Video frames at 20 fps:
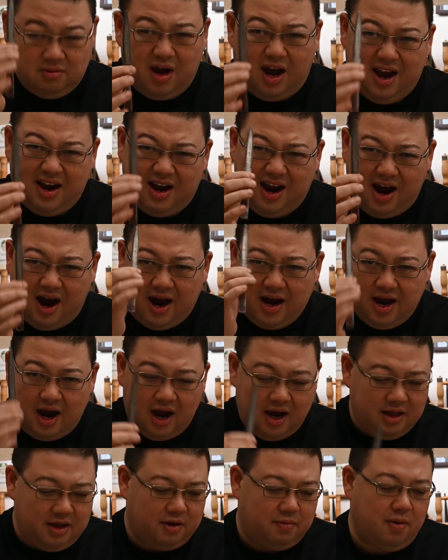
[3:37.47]
I
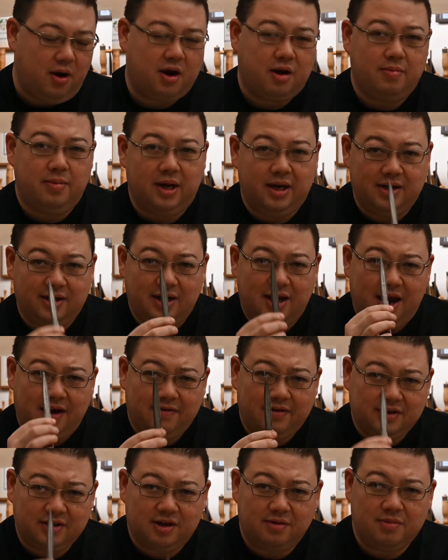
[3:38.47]
highly recommend
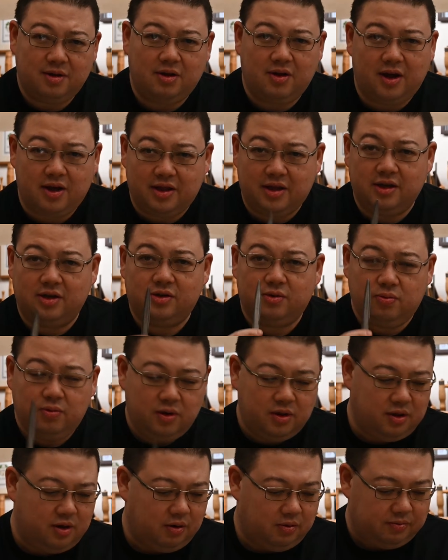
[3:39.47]
having something like this
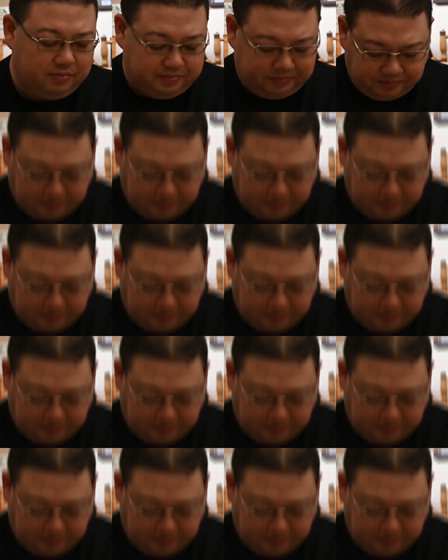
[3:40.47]
with you.